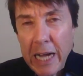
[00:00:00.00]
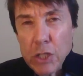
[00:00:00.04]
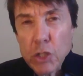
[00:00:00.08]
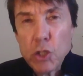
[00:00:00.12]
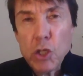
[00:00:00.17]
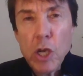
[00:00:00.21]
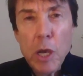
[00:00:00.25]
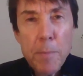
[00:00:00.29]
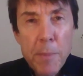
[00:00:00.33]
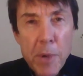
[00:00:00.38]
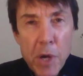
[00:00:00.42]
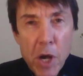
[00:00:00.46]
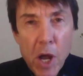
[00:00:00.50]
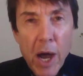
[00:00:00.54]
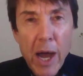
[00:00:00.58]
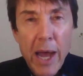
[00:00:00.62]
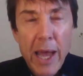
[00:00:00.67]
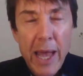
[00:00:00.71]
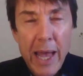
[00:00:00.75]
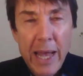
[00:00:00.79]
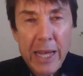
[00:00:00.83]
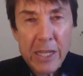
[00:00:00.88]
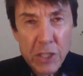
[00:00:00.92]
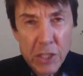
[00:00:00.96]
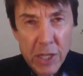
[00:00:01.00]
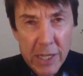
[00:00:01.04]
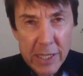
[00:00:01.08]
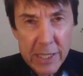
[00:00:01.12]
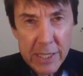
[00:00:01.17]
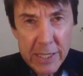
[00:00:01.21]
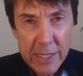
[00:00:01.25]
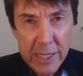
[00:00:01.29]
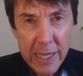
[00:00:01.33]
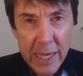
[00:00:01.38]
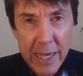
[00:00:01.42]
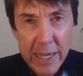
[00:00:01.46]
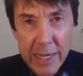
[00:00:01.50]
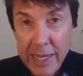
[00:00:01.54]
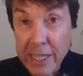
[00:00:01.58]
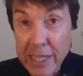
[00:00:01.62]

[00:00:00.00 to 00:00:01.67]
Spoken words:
Gemini, as I said,